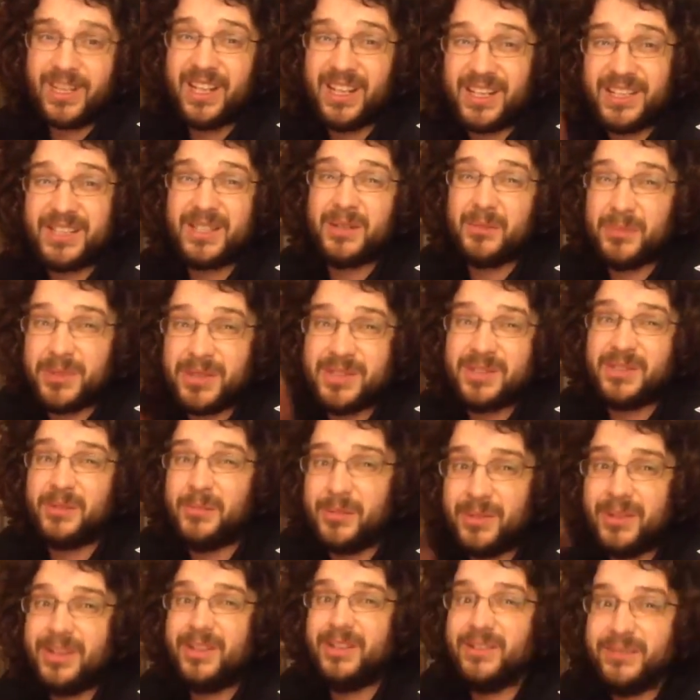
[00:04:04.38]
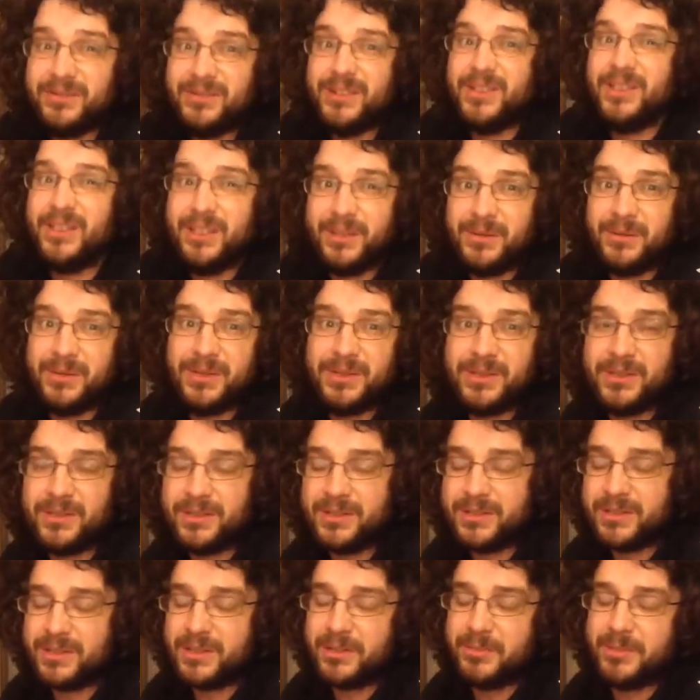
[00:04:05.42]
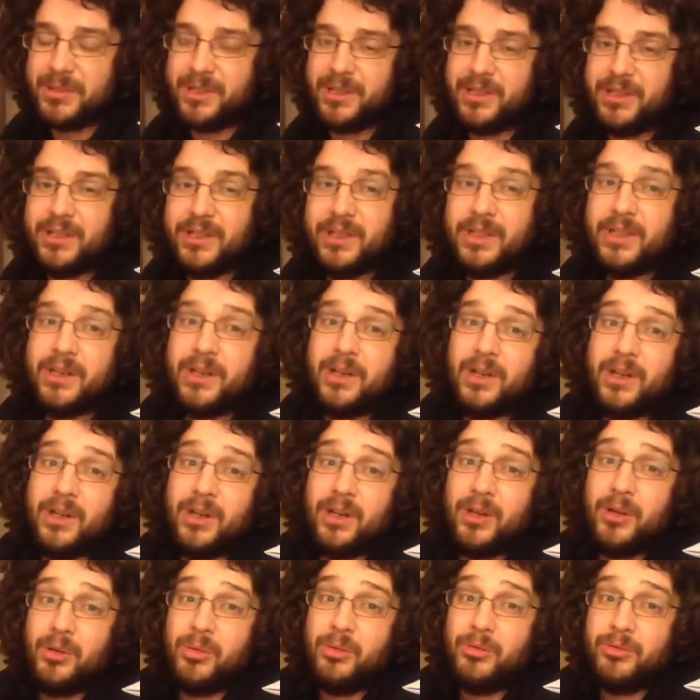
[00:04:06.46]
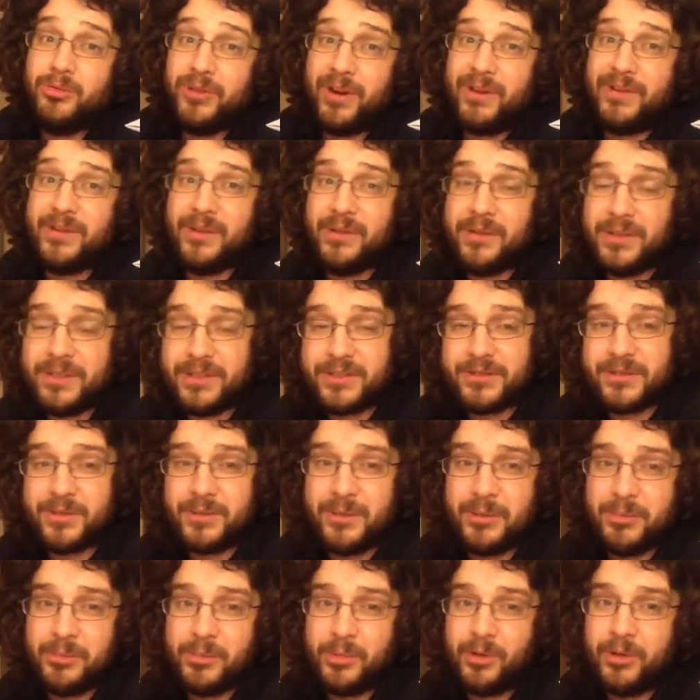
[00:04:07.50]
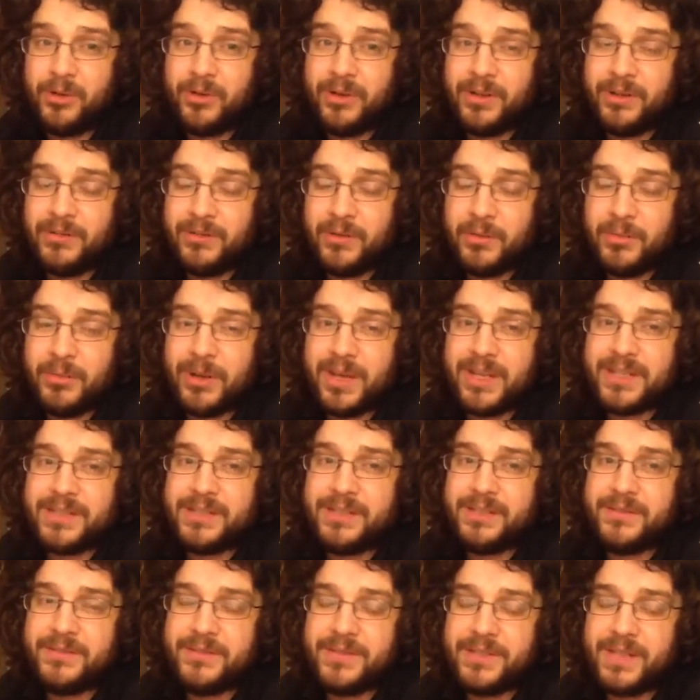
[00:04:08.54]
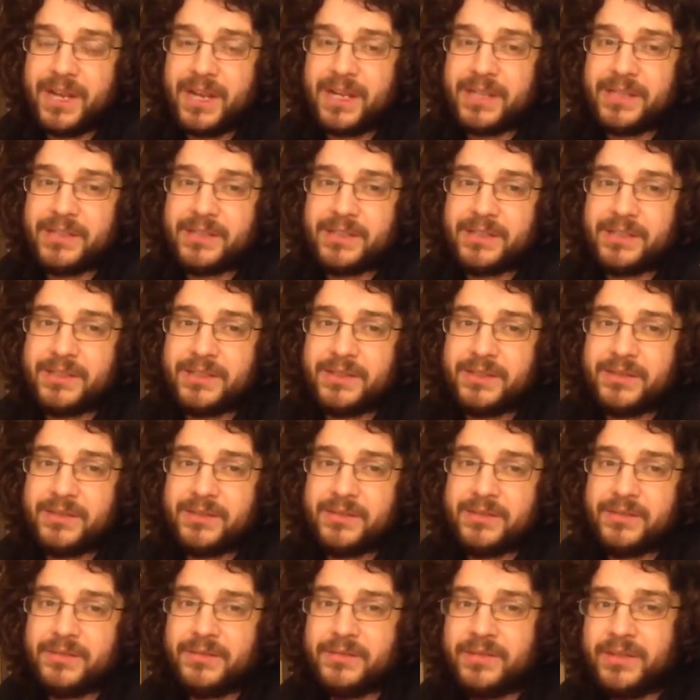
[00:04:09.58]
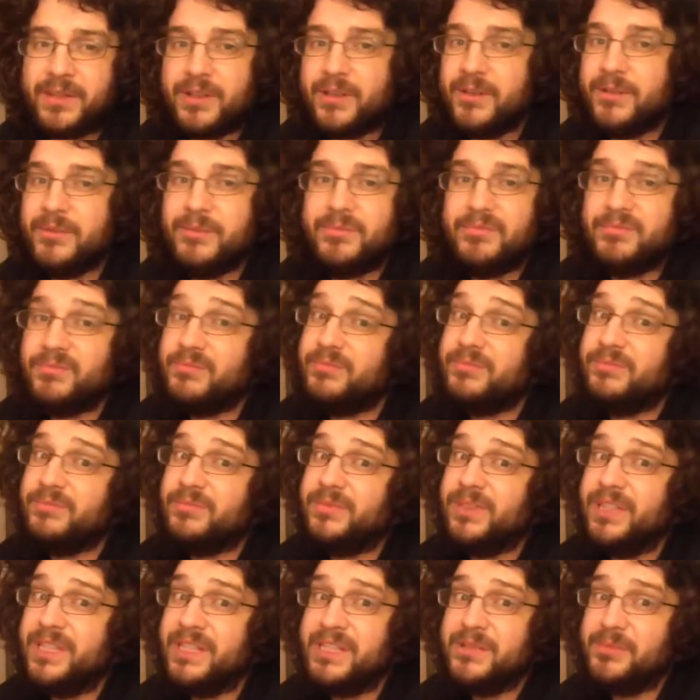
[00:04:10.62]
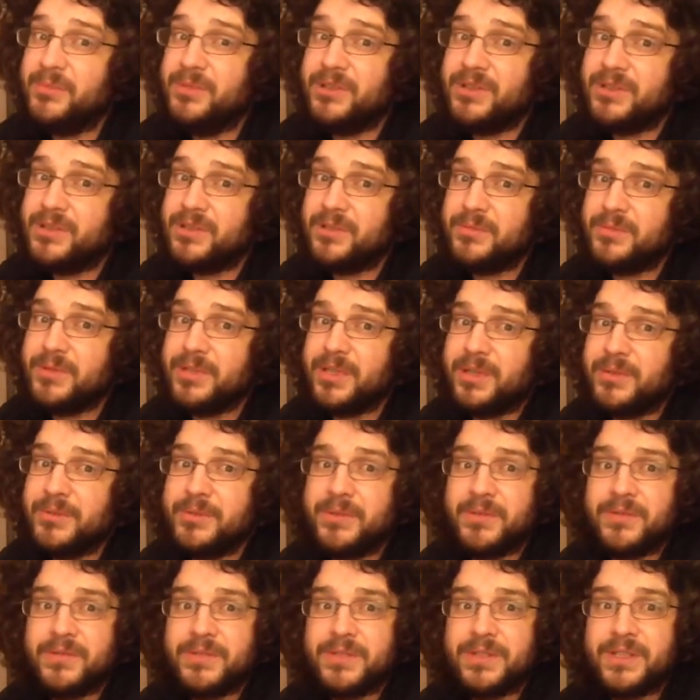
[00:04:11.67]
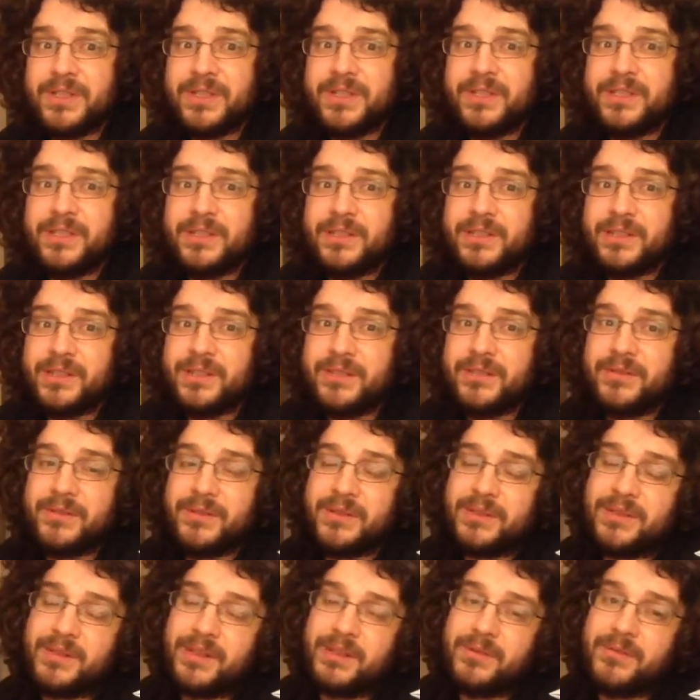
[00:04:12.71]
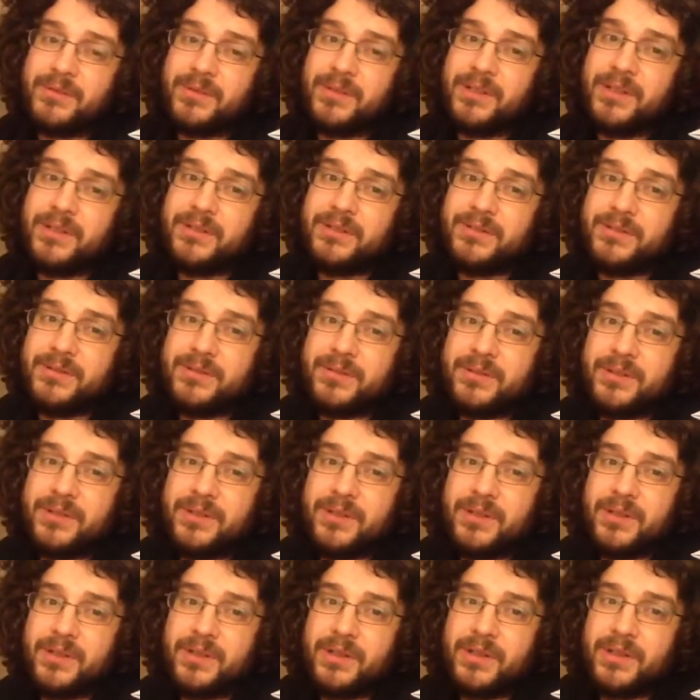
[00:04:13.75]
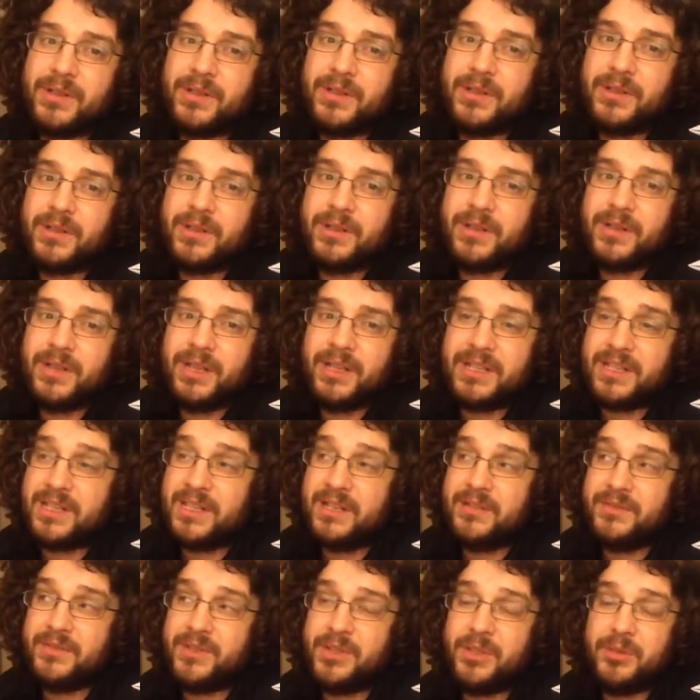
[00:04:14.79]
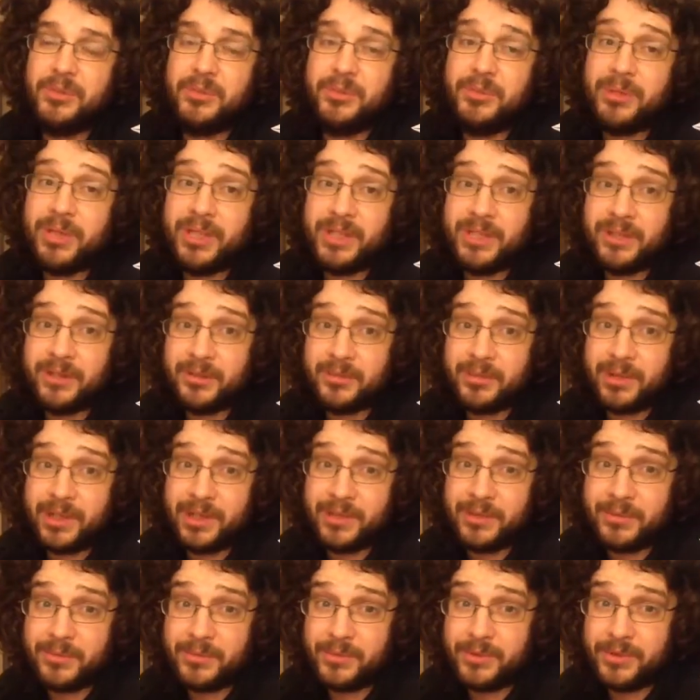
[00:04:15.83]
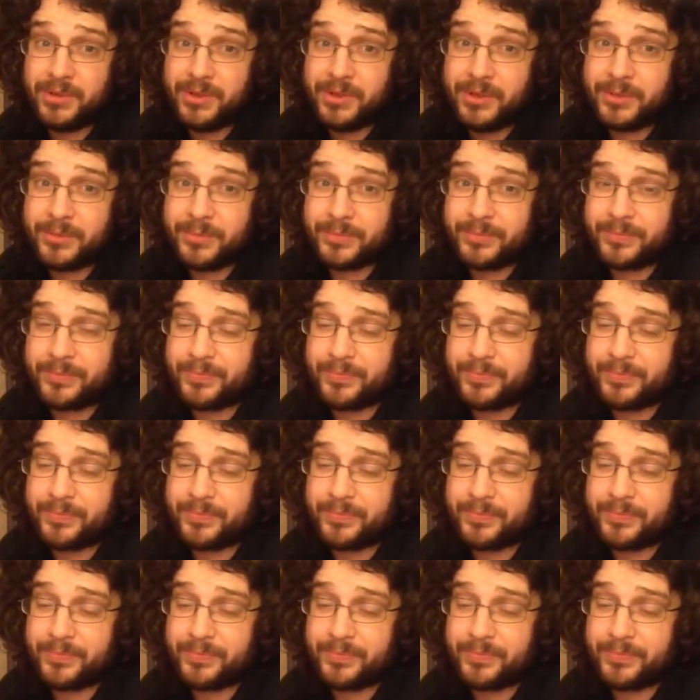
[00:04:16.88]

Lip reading: There's going to be some kind of, it's not just going to be very extremely boring and repetitive tasks. Though needs must sometimes, obviously. Anyone else, any other human being on the planet will know.